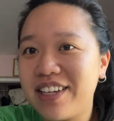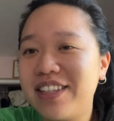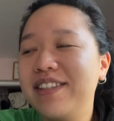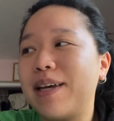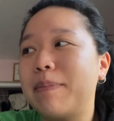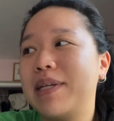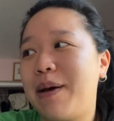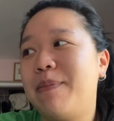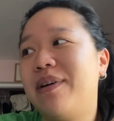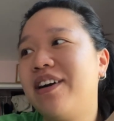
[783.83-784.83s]
in
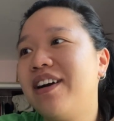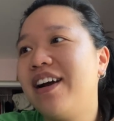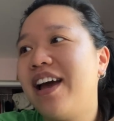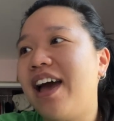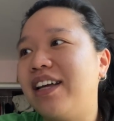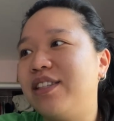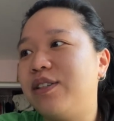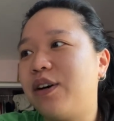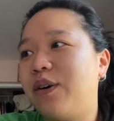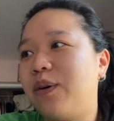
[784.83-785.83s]
September, and
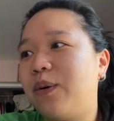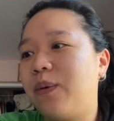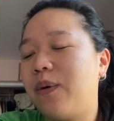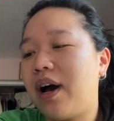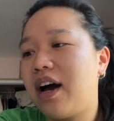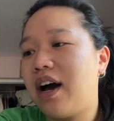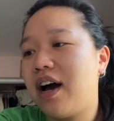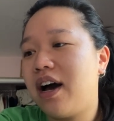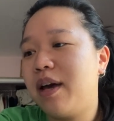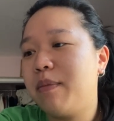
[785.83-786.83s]
so
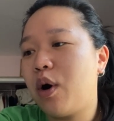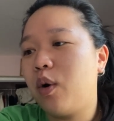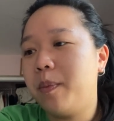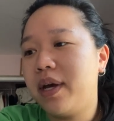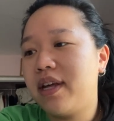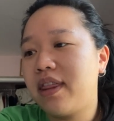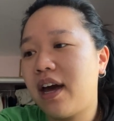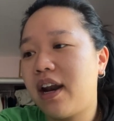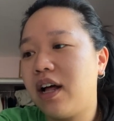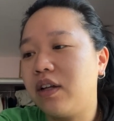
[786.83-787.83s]
I'm hoping
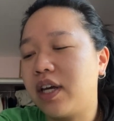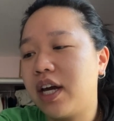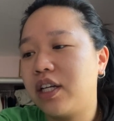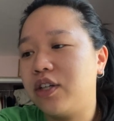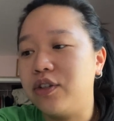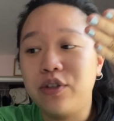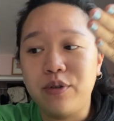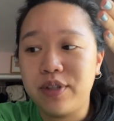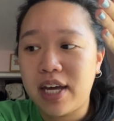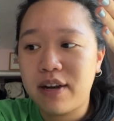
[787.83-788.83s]
that I'll get good
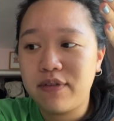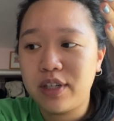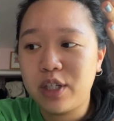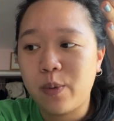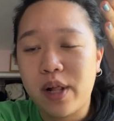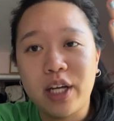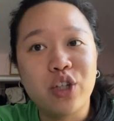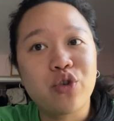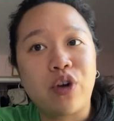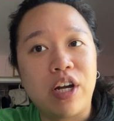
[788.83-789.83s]
use out of these while I
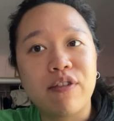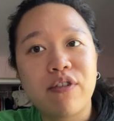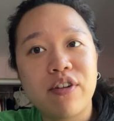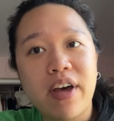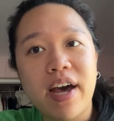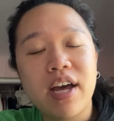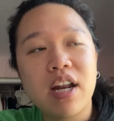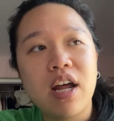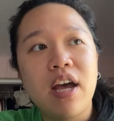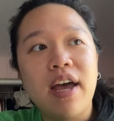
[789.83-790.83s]
train for that.
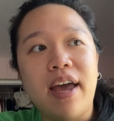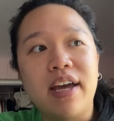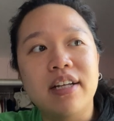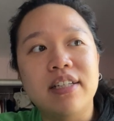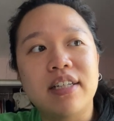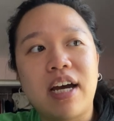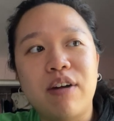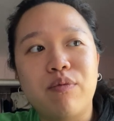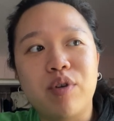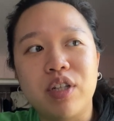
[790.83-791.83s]
And I
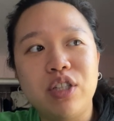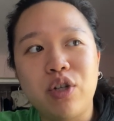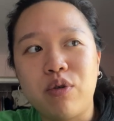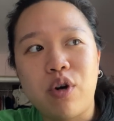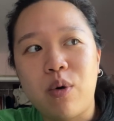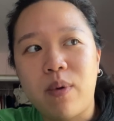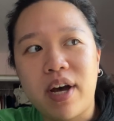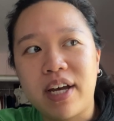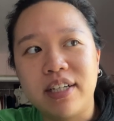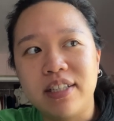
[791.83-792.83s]
really don't know
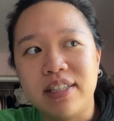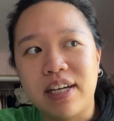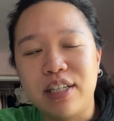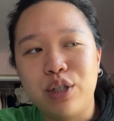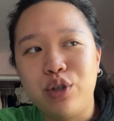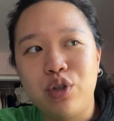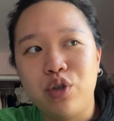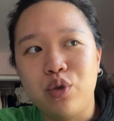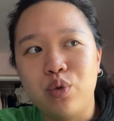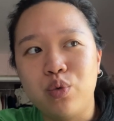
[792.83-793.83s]
why I decided
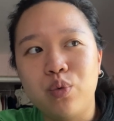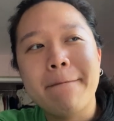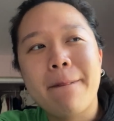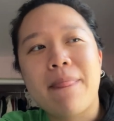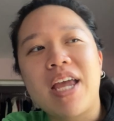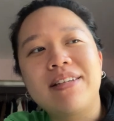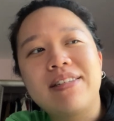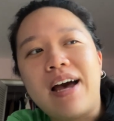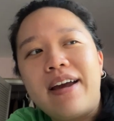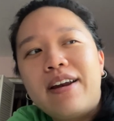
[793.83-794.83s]
to
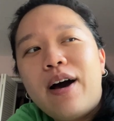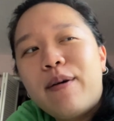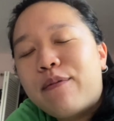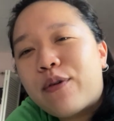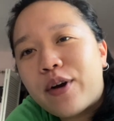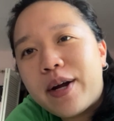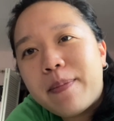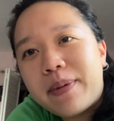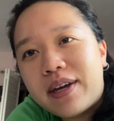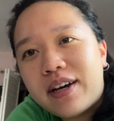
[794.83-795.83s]
sign up for it,
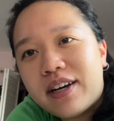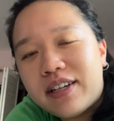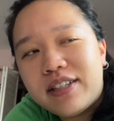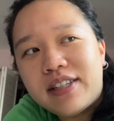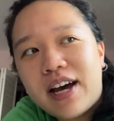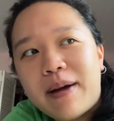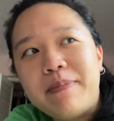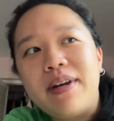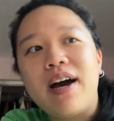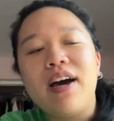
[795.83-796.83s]
because
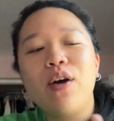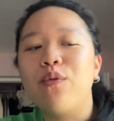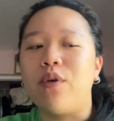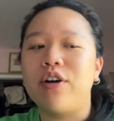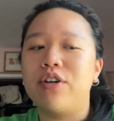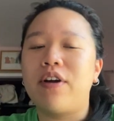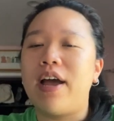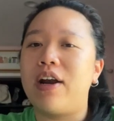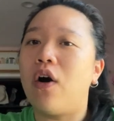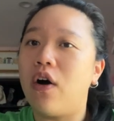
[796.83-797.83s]
I'm not a runner
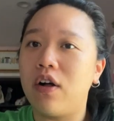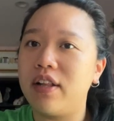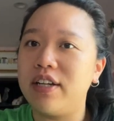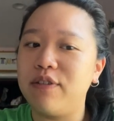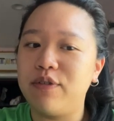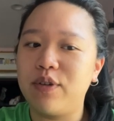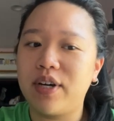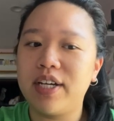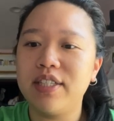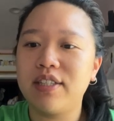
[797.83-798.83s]
at all. And if you
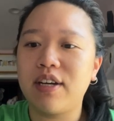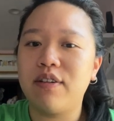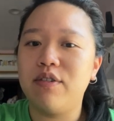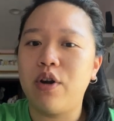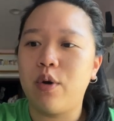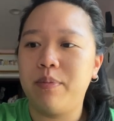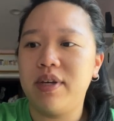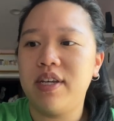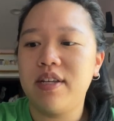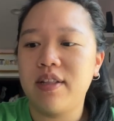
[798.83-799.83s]
guys know
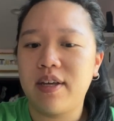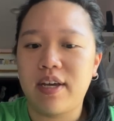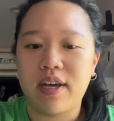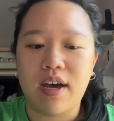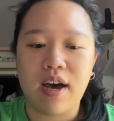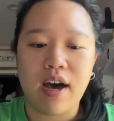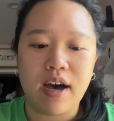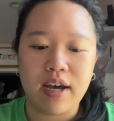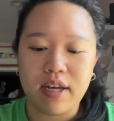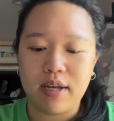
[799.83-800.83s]
me, like,
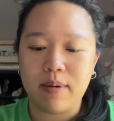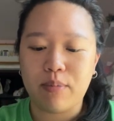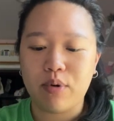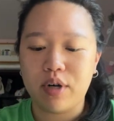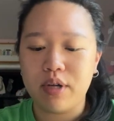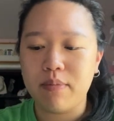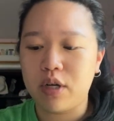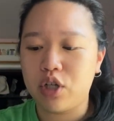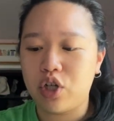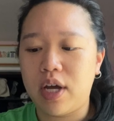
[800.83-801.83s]
I pretty
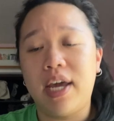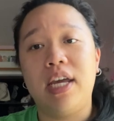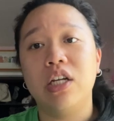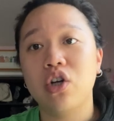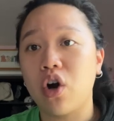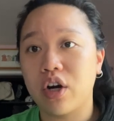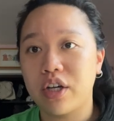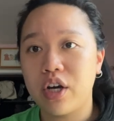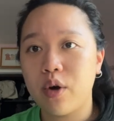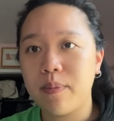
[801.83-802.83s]
much hate
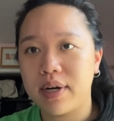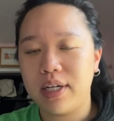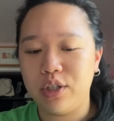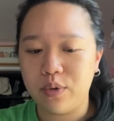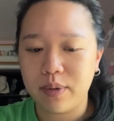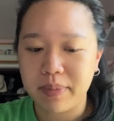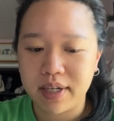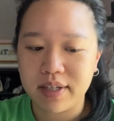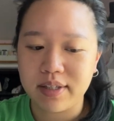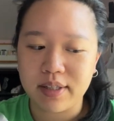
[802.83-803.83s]
cardio, but I do it
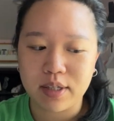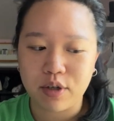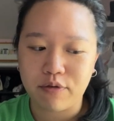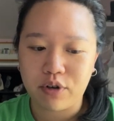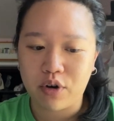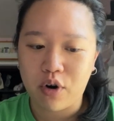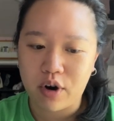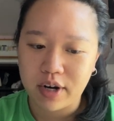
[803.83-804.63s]
because it's good for your heart